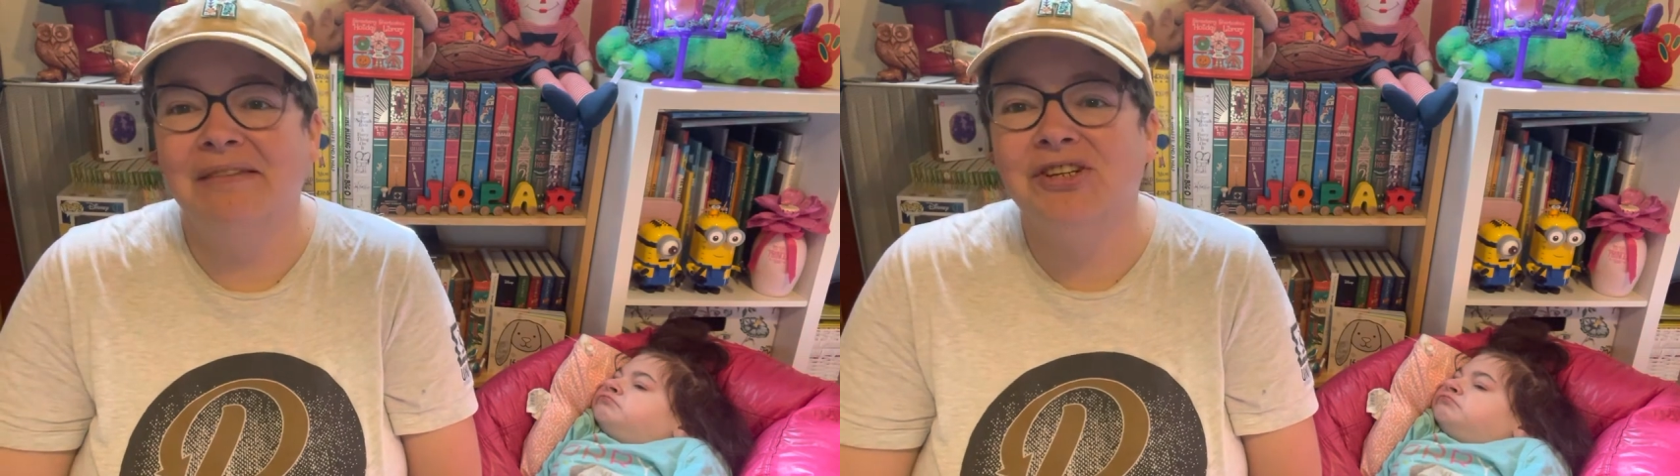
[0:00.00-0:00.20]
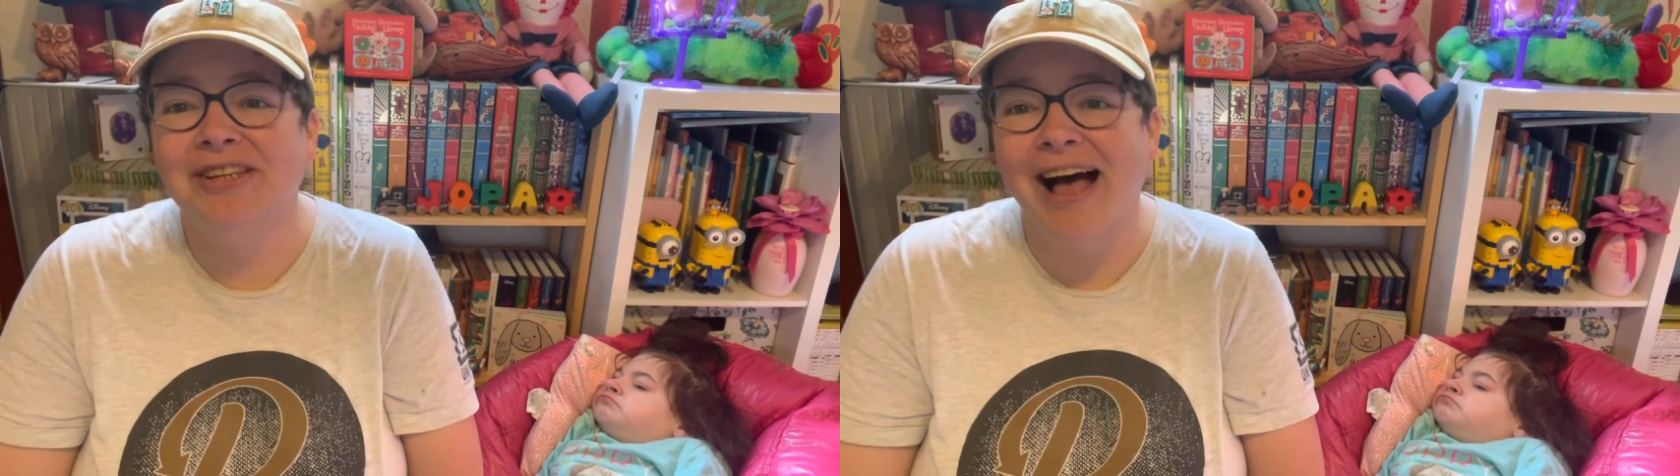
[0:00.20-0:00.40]

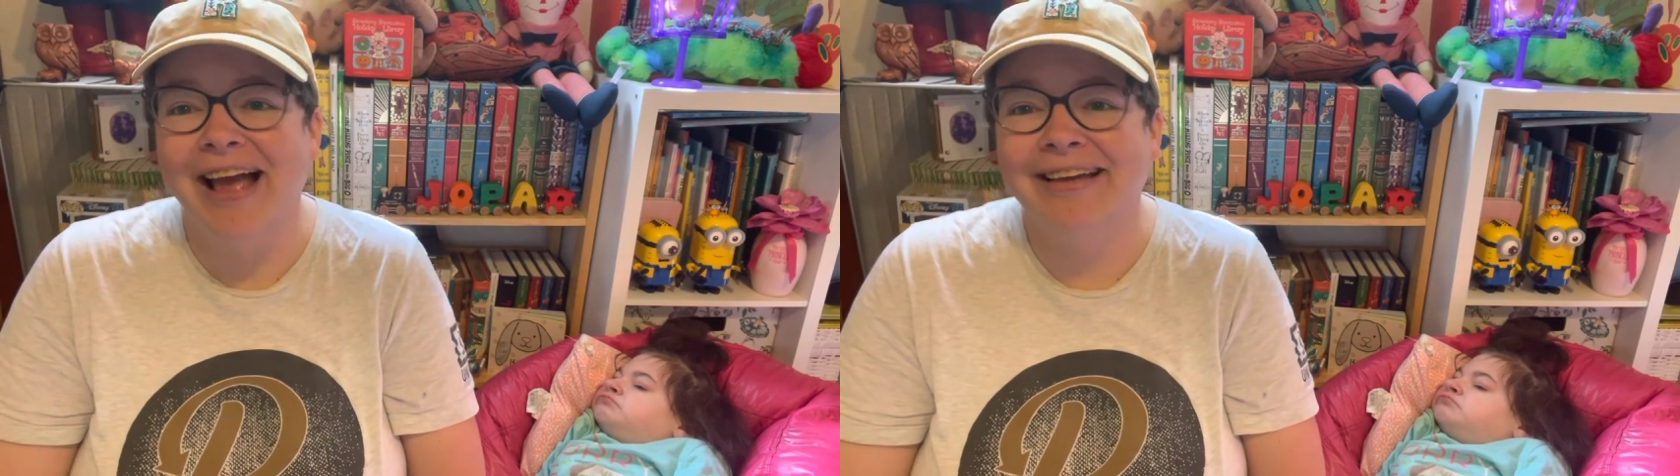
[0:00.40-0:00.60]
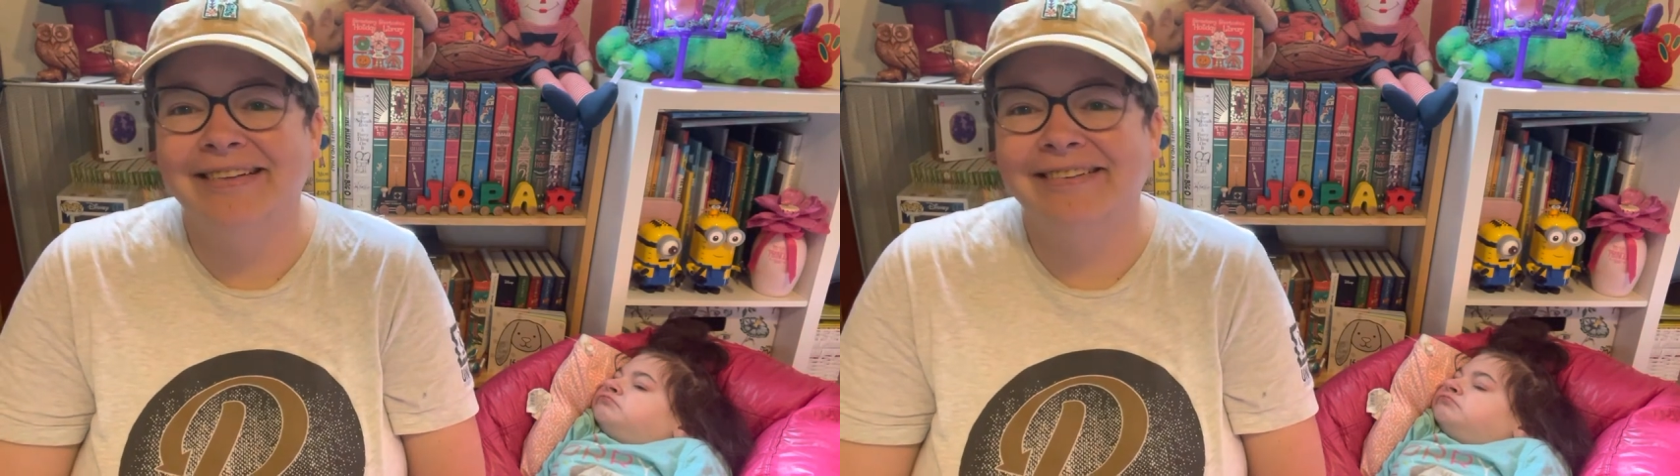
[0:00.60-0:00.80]

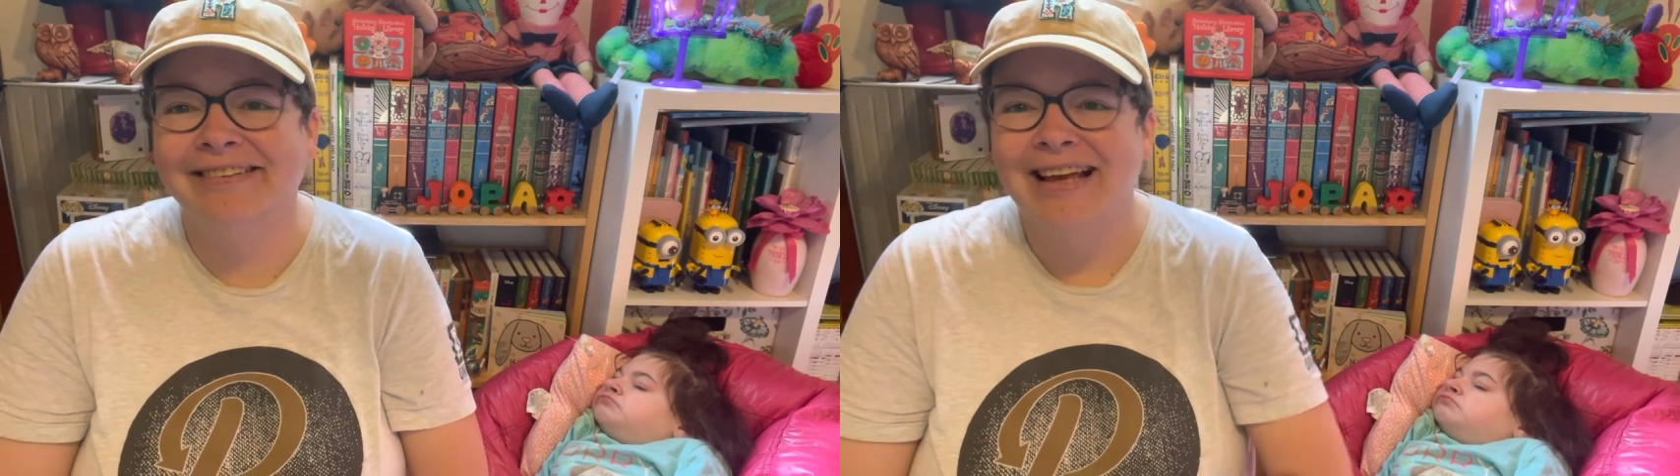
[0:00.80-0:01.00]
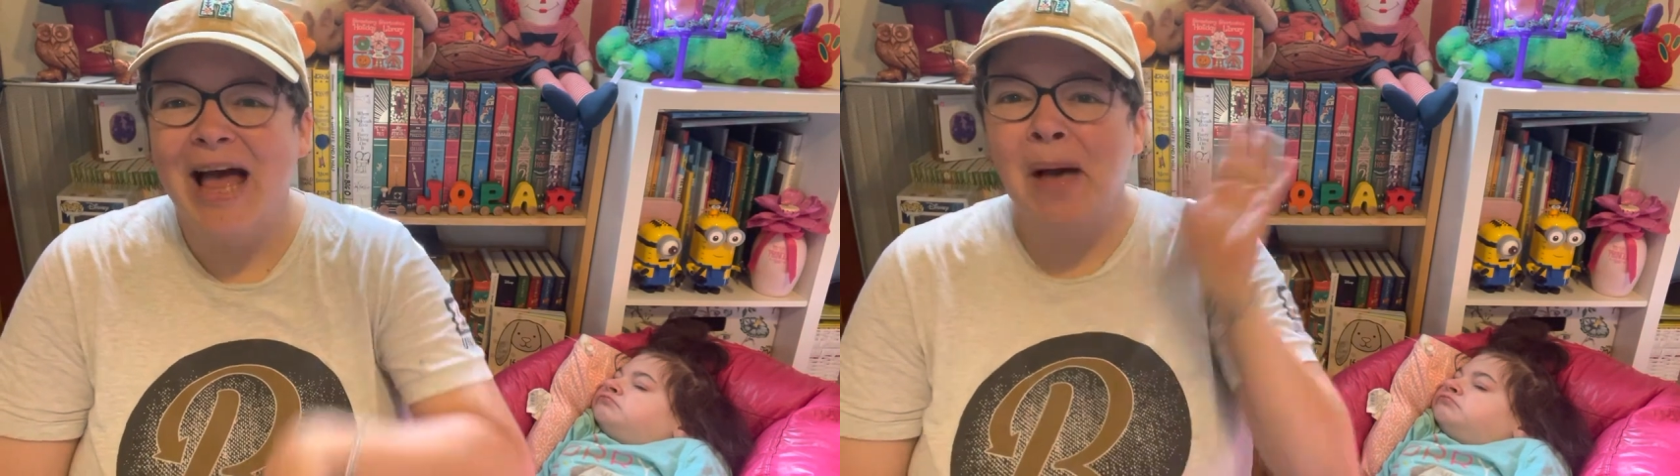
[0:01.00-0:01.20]
July.
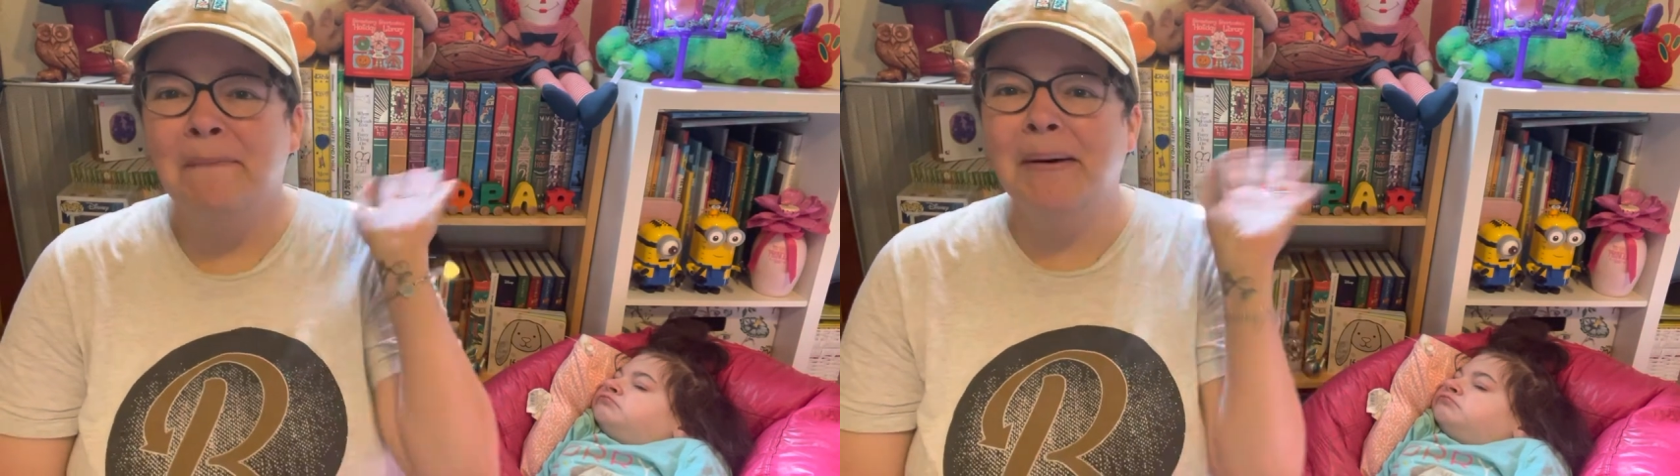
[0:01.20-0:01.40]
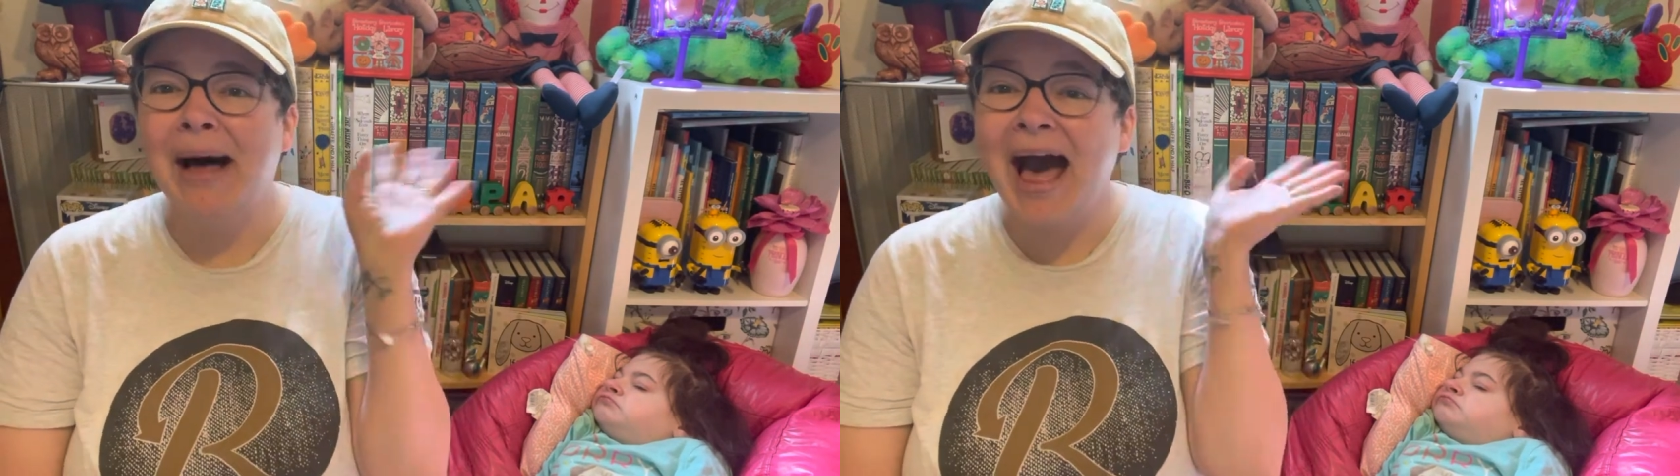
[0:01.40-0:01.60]

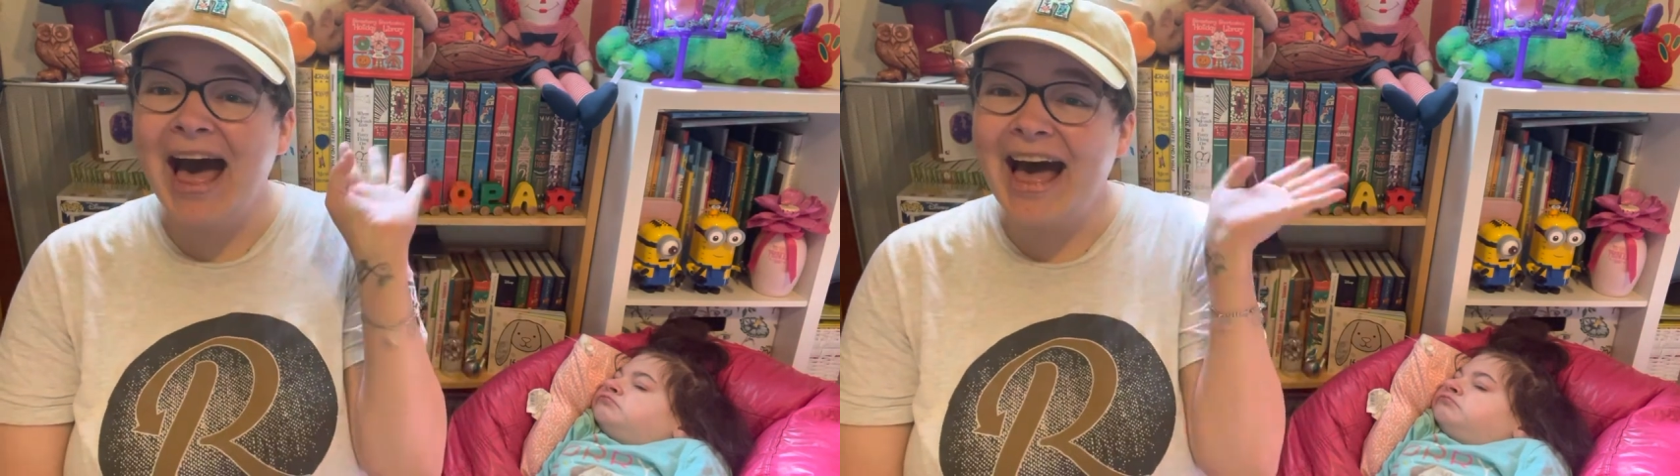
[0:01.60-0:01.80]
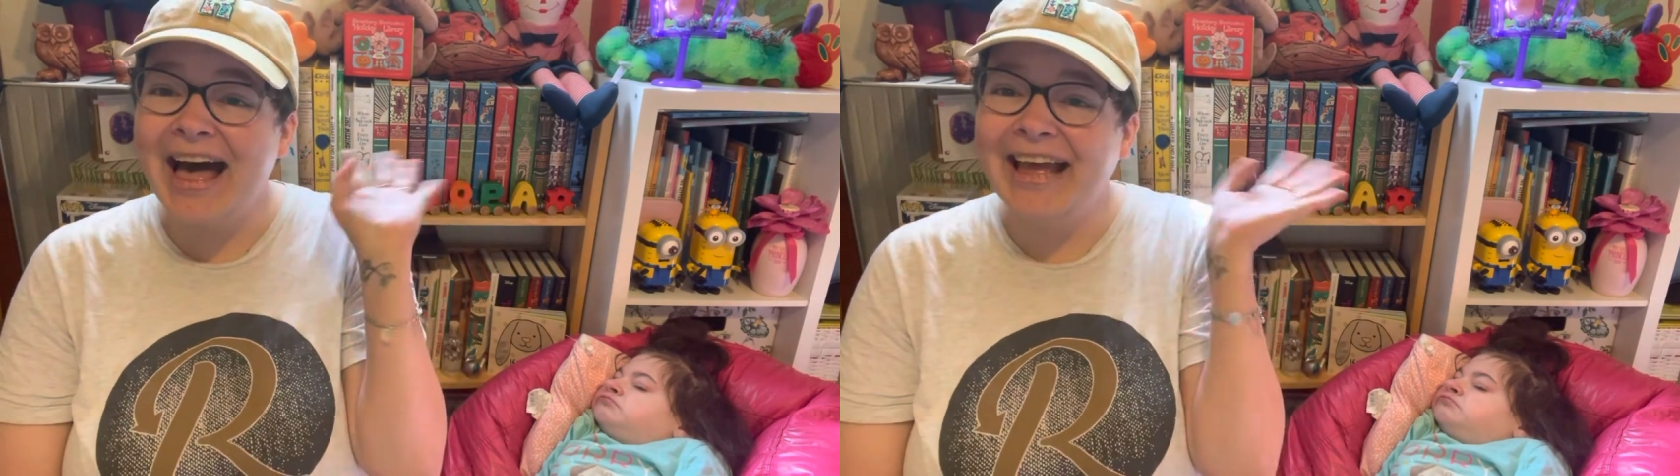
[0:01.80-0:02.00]
Bye-bye.